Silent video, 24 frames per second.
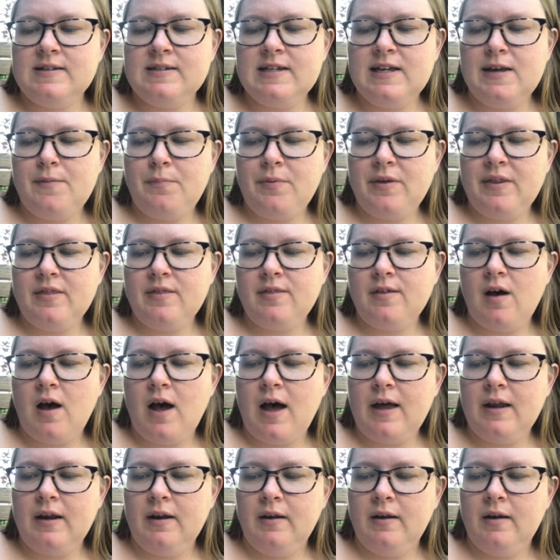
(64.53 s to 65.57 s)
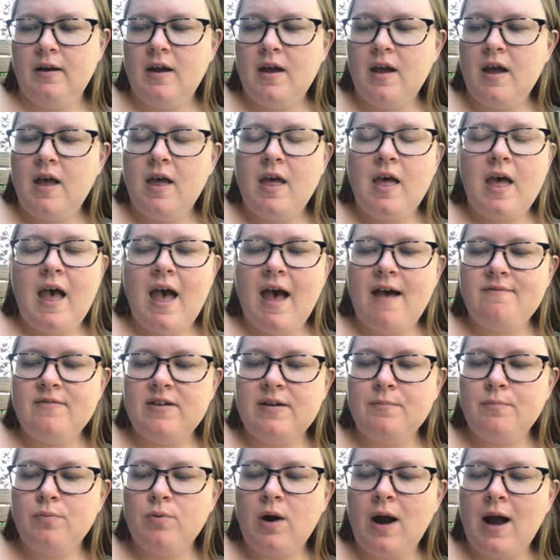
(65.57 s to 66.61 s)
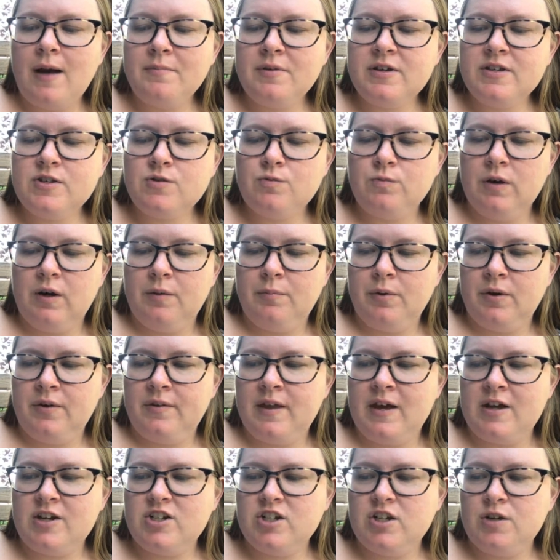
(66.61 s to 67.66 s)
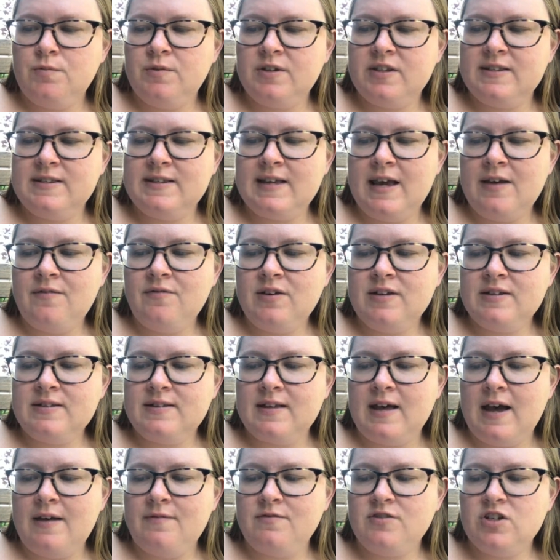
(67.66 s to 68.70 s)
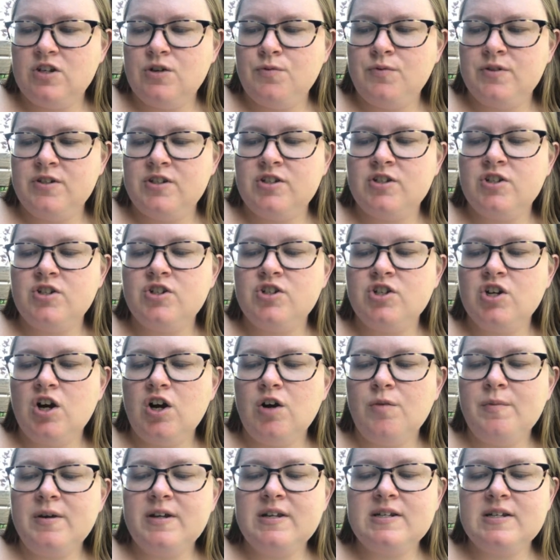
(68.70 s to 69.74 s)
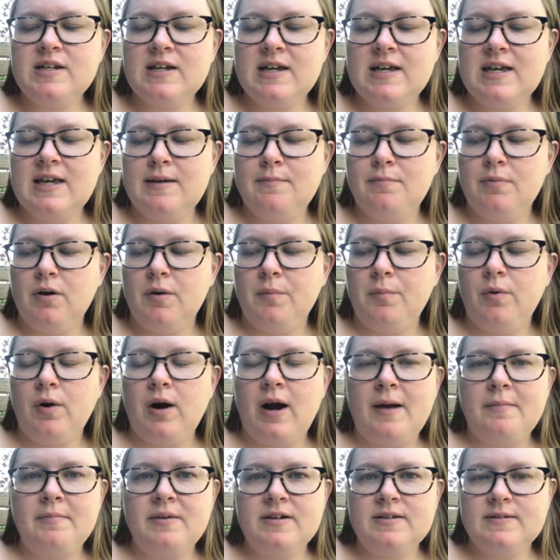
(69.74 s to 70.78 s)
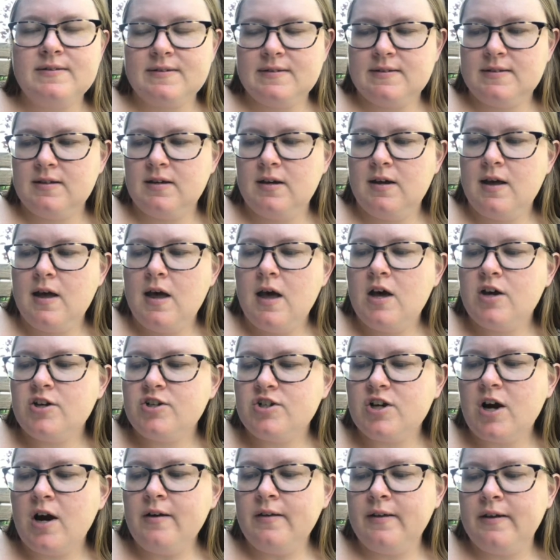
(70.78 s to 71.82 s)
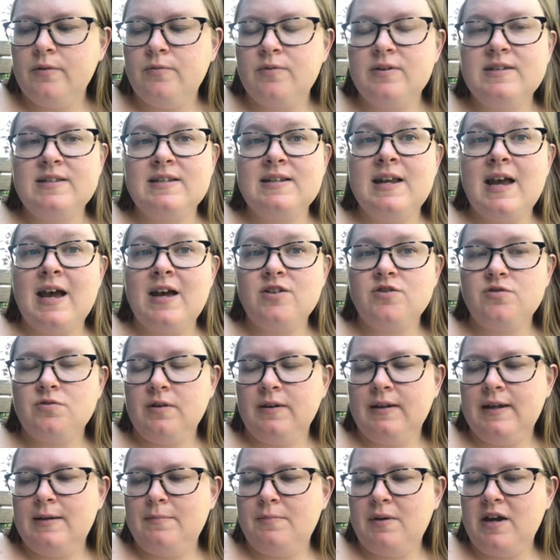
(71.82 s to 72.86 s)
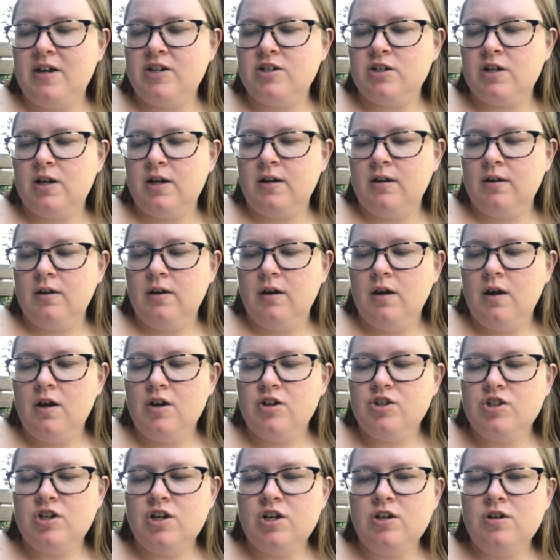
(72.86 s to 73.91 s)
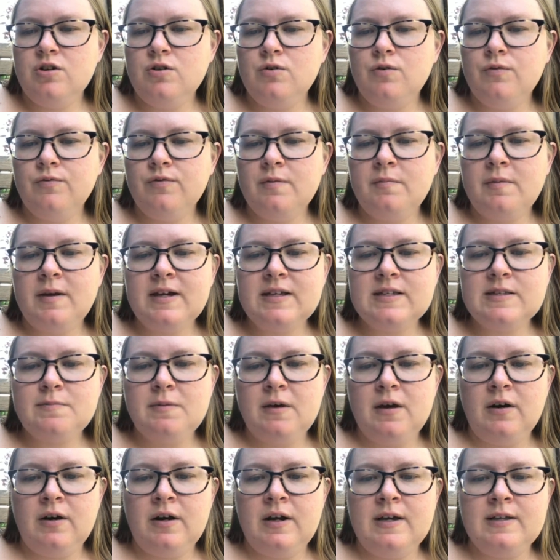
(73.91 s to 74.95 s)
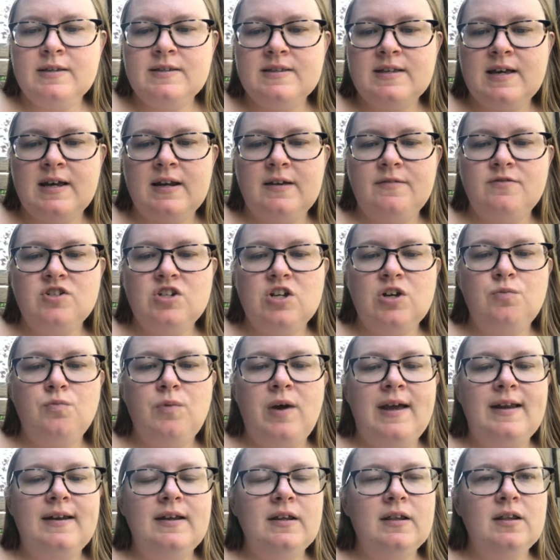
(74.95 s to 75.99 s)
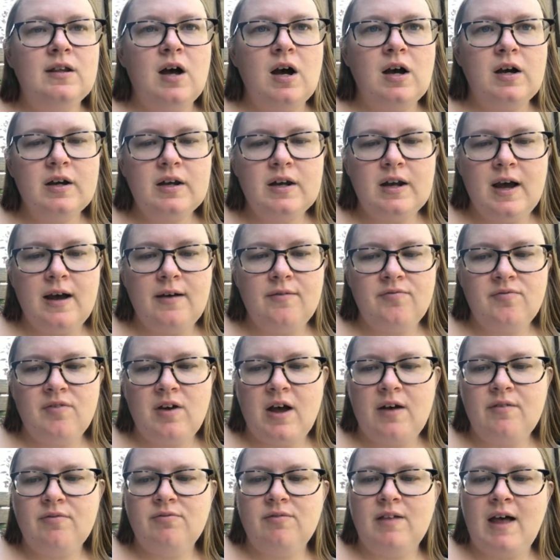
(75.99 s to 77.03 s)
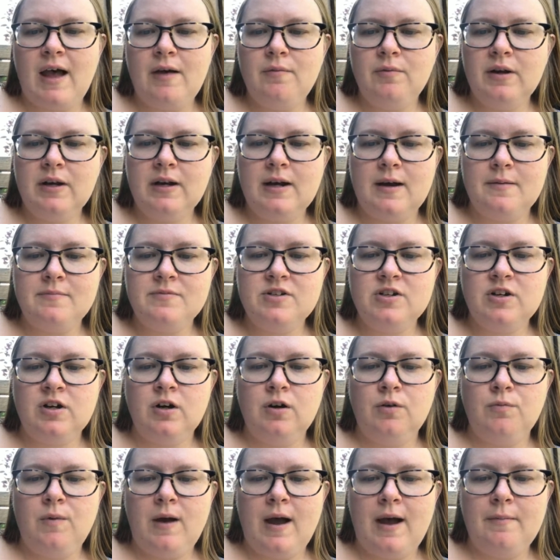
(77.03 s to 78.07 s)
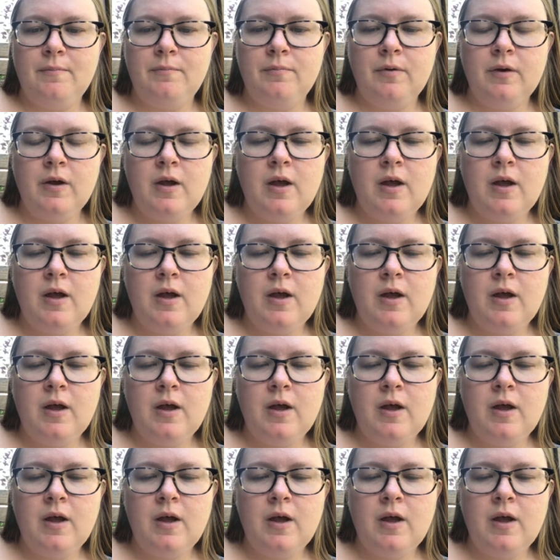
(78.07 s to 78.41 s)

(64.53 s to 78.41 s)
deep in thought. Having promised Wilbur that she would save his life, she was determined to keep her promise. Charlotte was naturally patient. She knew from experience that if she waited long enough, a fly would come to her web.